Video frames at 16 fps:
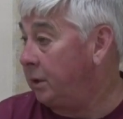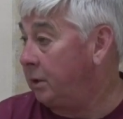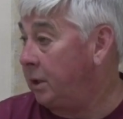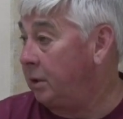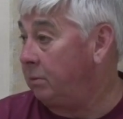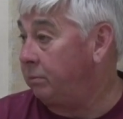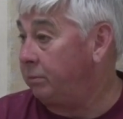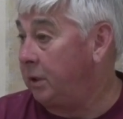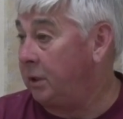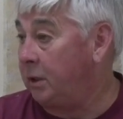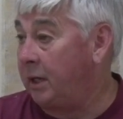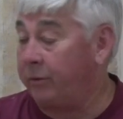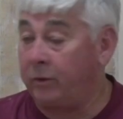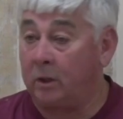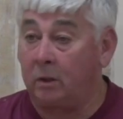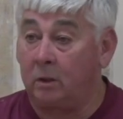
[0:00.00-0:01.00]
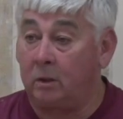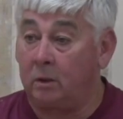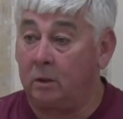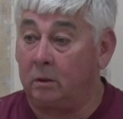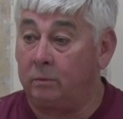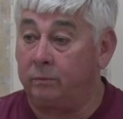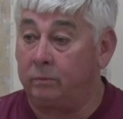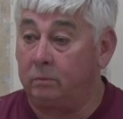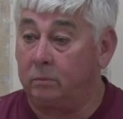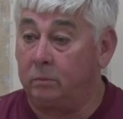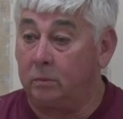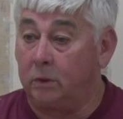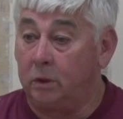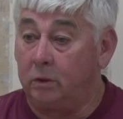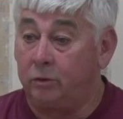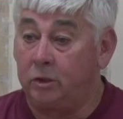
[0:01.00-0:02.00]
clearer audio for you.
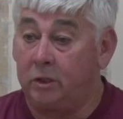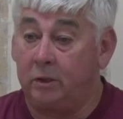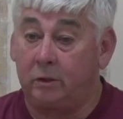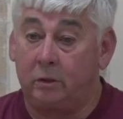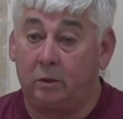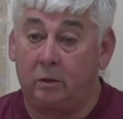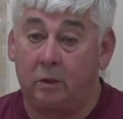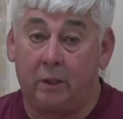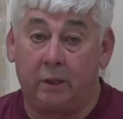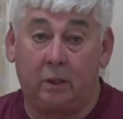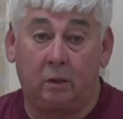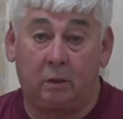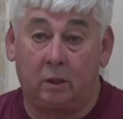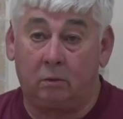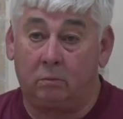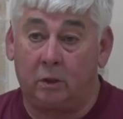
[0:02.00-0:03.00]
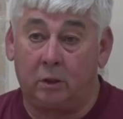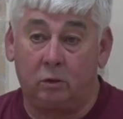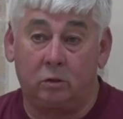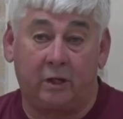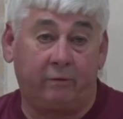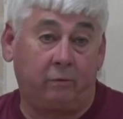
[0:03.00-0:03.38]
Again, my apologies. I'll be right back.